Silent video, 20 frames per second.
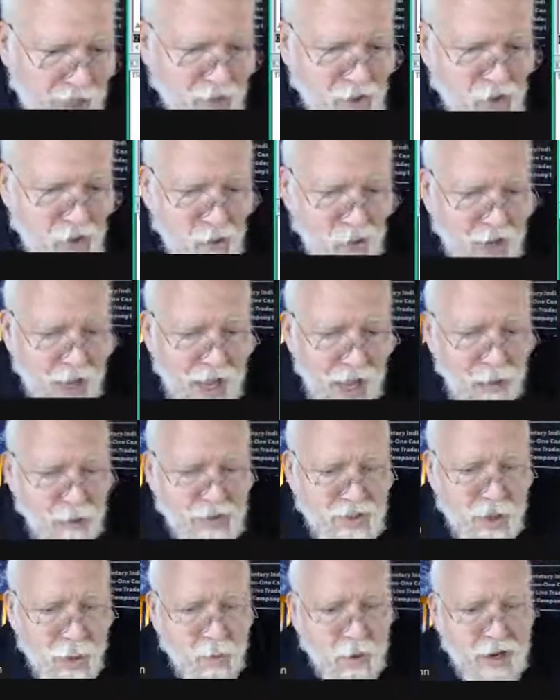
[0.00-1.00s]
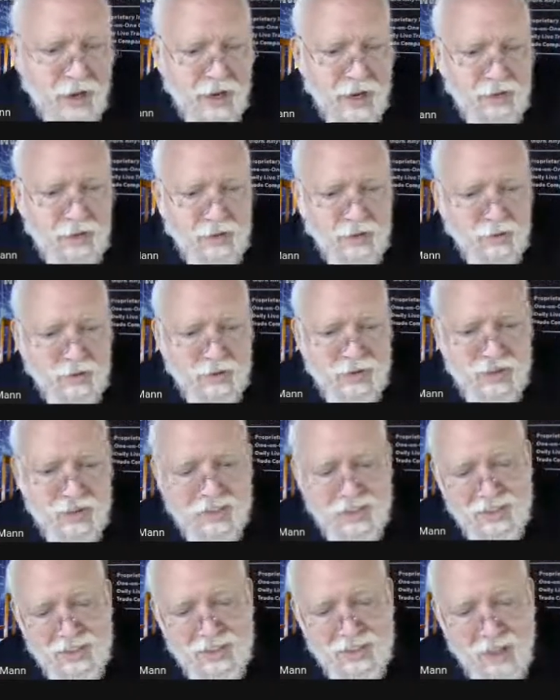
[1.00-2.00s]
issue now is that we're hitting this
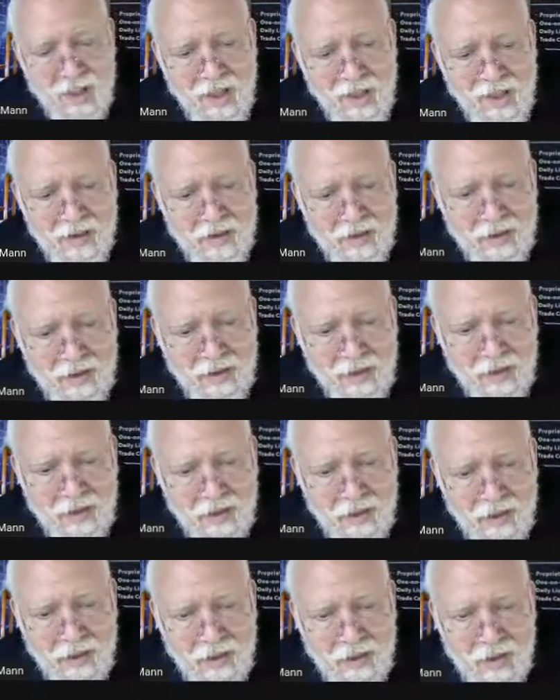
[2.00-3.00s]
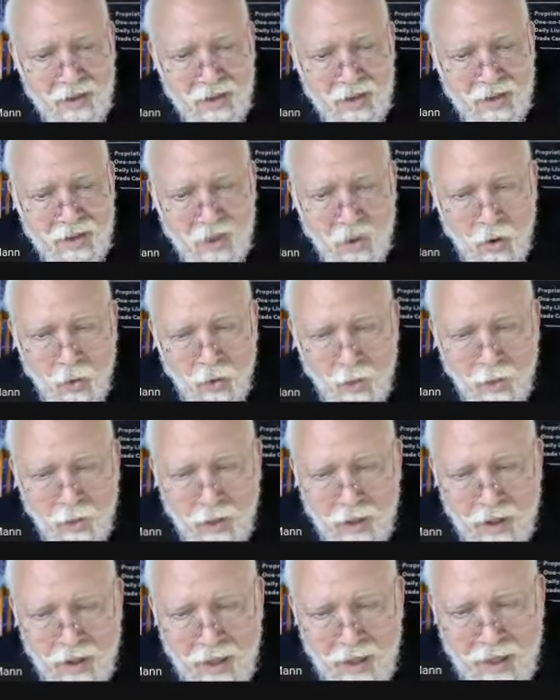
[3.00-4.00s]
resistance line. So
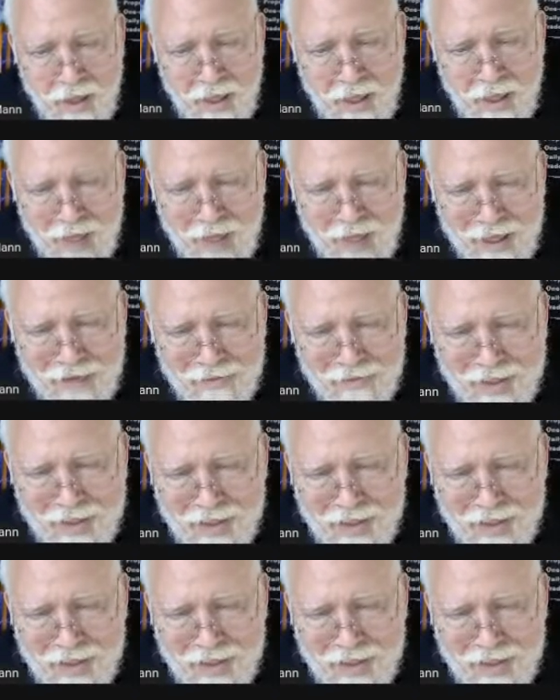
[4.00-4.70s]
I've